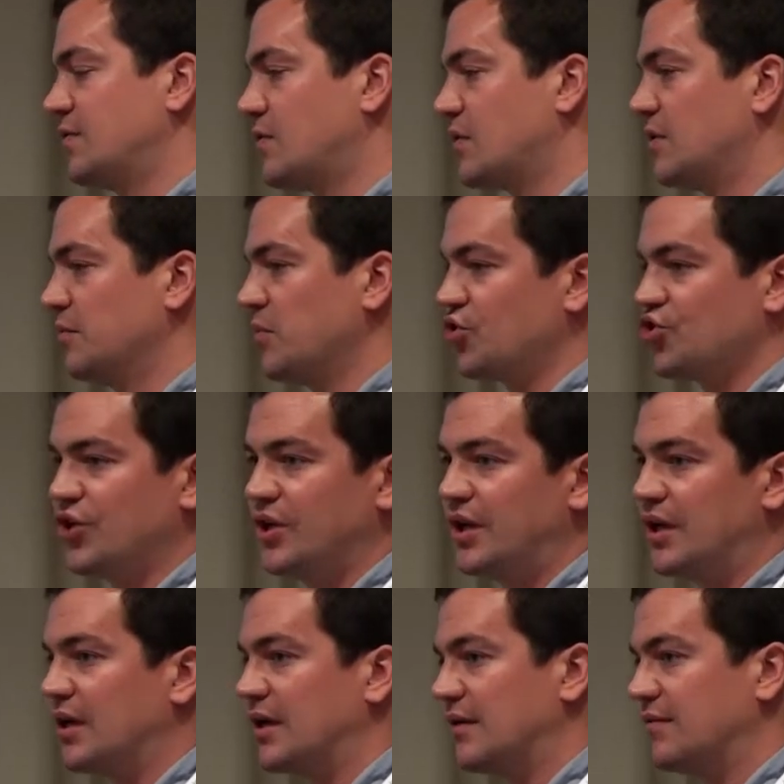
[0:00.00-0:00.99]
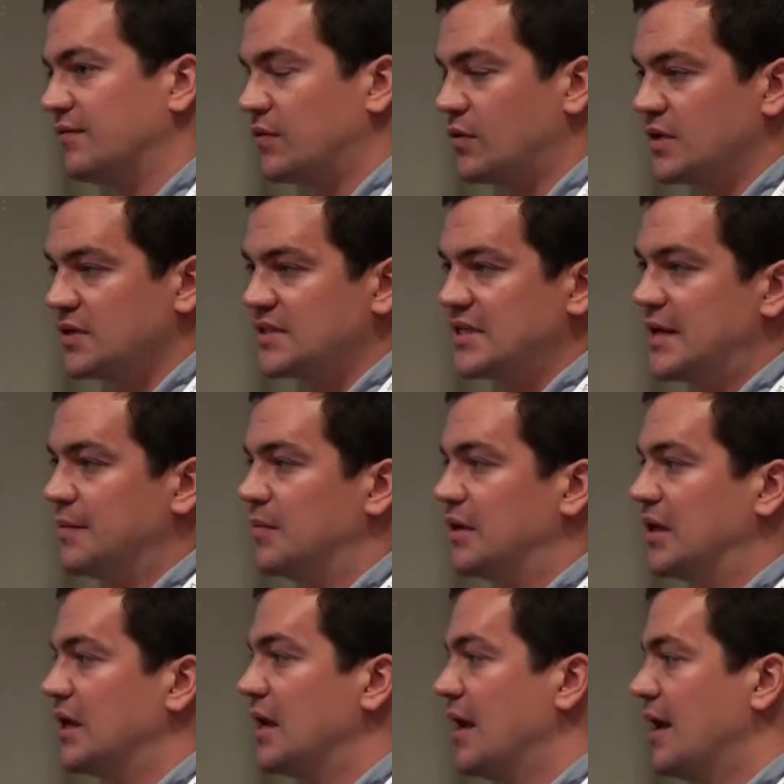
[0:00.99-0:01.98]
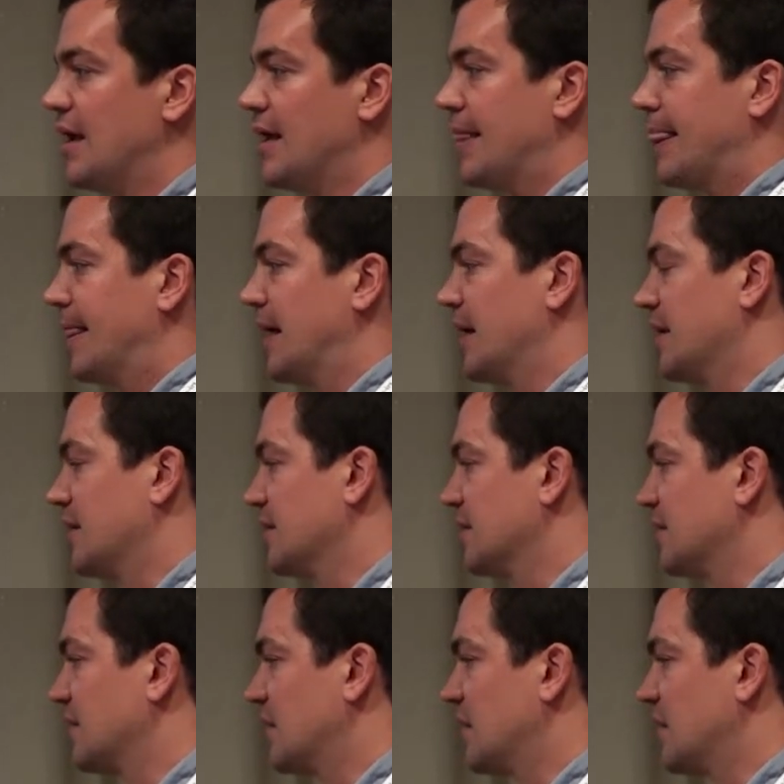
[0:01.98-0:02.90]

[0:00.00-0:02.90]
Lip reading: for machining and for assembly, and